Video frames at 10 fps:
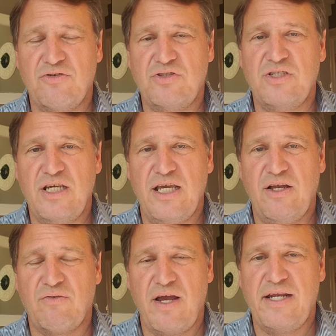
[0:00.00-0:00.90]
you're
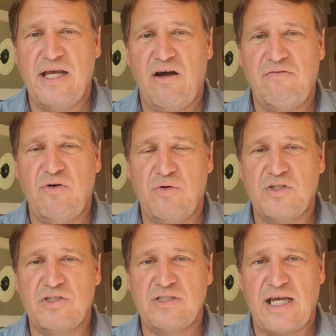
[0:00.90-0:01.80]
seeing right now
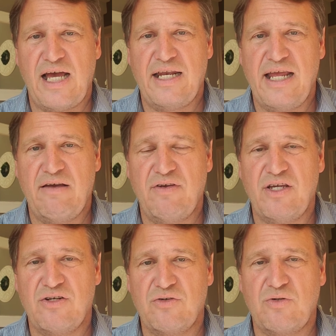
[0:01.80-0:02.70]
focuses on
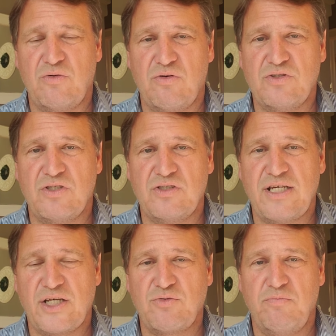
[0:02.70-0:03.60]
having intercourse and
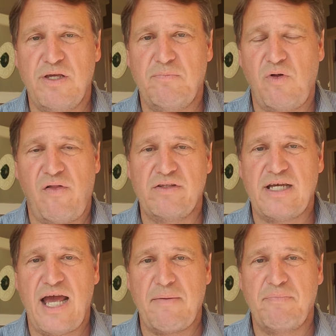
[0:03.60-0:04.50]
sex with people all
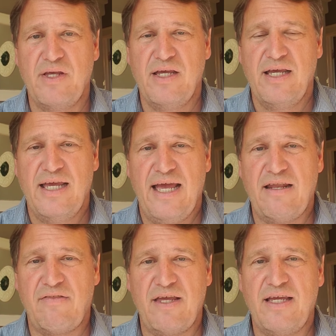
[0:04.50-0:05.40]
the time.
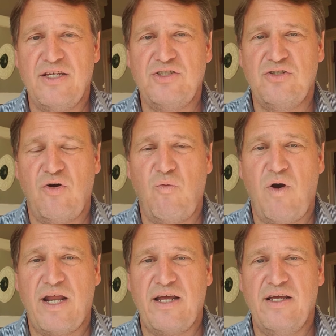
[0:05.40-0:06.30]
And the thing is, you don't
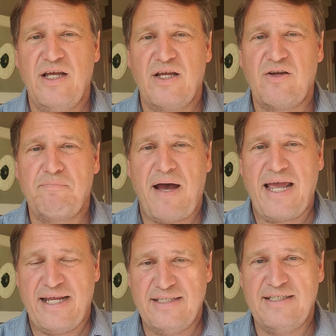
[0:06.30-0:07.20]
want to
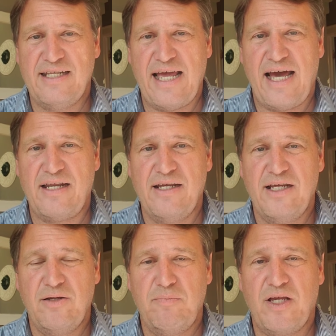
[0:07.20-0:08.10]
buy into that
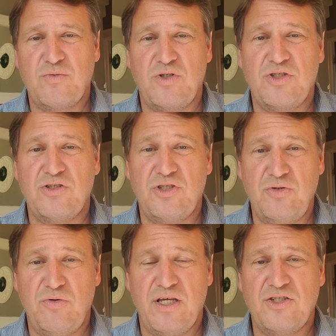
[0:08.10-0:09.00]
because what you're
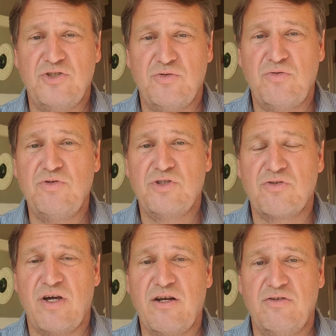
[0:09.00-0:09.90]
doing is you lose
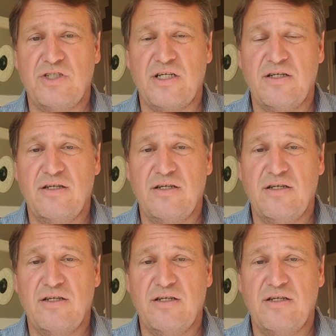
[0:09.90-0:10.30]
your energy.